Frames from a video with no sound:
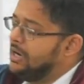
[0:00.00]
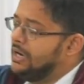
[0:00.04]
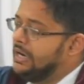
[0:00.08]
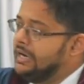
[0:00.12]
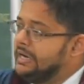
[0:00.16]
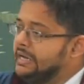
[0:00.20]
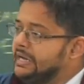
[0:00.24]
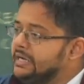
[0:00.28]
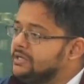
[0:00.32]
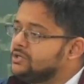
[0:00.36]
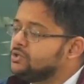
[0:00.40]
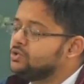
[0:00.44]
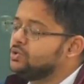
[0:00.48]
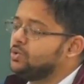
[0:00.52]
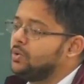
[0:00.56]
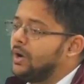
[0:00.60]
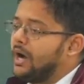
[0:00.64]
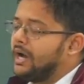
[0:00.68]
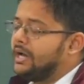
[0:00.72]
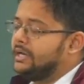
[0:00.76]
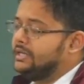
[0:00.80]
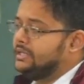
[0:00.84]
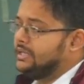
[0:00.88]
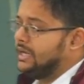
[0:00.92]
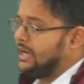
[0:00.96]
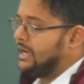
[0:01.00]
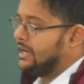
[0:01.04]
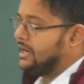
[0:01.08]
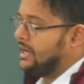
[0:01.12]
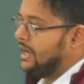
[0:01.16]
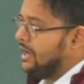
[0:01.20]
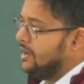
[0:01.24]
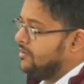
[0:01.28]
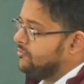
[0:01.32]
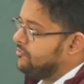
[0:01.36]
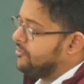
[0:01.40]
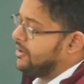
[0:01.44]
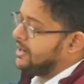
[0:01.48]
will lead to either
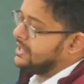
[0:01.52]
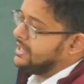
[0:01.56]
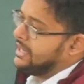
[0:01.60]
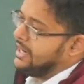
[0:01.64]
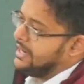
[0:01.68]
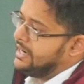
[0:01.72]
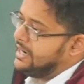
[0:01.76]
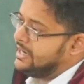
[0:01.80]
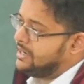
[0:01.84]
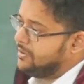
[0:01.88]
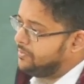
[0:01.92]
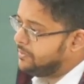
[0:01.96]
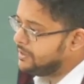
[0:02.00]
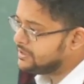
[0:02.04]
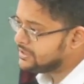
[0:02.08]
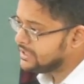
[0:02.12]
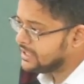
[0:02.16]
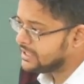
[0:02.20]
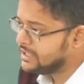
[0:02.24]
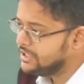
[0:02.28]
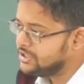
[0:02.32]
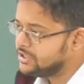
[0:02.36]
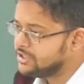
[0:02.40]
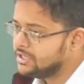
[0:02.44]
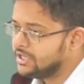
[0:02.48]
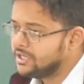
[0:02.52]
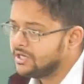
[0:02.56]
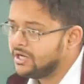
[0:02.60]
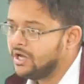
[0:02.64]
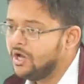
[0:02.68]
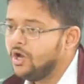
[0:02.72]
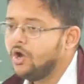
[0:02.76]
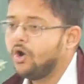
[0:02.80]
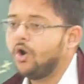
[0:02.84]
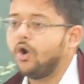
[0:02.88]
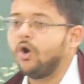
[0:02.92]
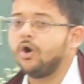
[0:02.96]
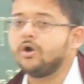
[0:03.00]
further ATP secretion
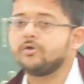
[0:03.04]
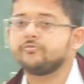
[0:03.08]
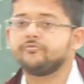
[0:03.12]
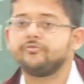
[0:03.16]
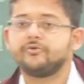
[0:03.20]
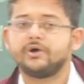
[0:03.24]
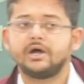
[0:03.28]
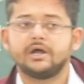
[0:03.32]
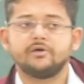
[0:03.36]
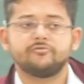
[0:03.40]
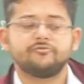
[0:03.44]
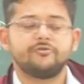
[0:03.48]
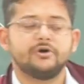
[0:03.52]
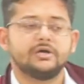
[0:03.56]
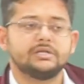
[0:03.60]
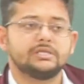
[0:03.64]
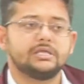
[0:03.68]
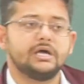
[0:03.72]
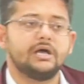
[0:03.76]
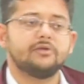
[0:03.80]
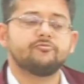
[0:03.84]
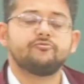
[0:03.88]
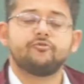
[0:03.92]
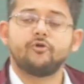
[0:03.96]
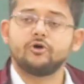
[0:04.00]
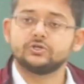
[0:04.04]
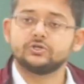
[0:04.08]
or further